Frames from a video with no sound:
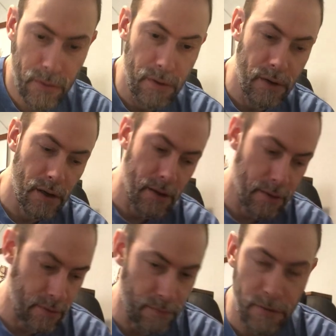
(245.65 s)
one
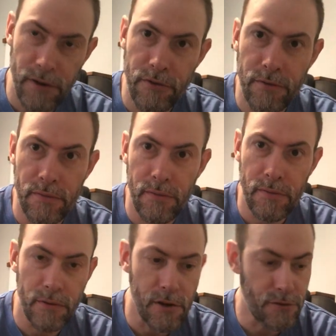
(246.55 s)
is a French
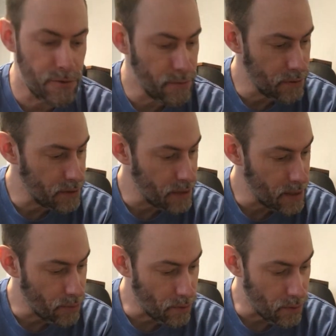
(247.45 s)
reissue
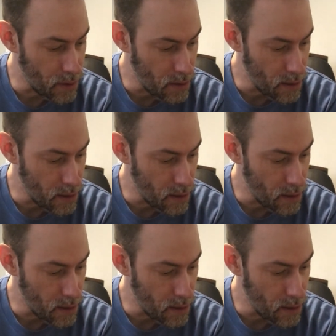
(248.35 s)
label,